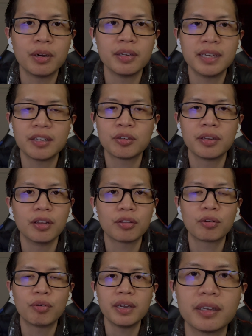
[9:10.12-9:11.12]
is actually not
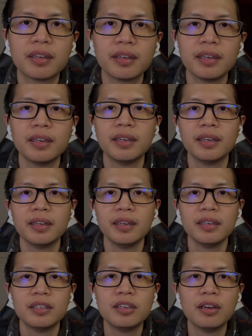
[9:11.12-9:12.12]
correct.
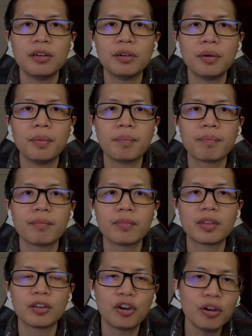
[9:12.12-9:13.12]
So
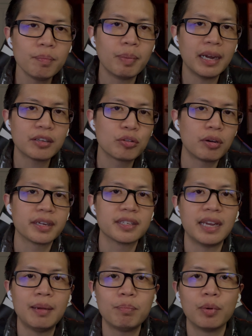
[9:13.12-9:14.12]
going back to our
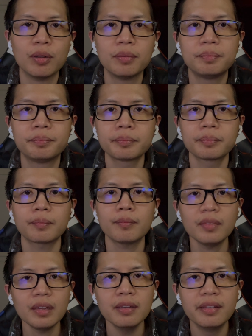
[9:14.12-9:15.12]
example,
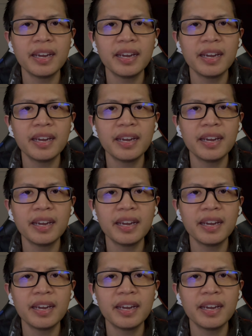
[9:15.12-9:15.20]
the